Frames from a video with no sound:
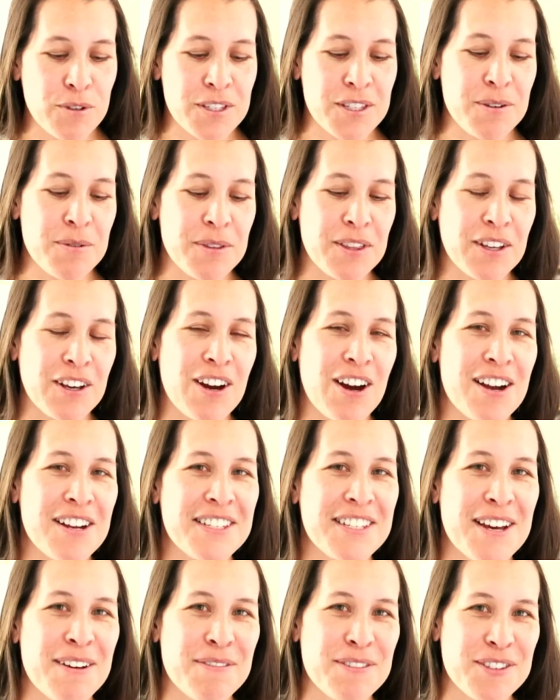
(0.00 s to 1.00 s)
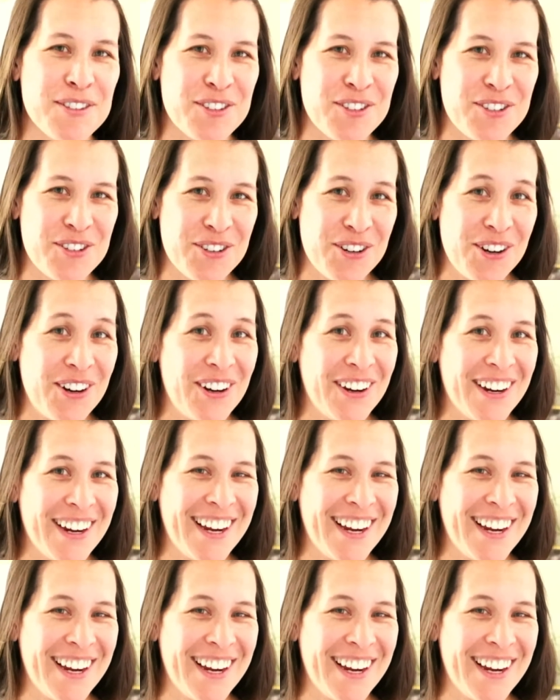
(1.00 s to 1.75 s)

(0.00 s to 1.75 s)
see what the cards have in store.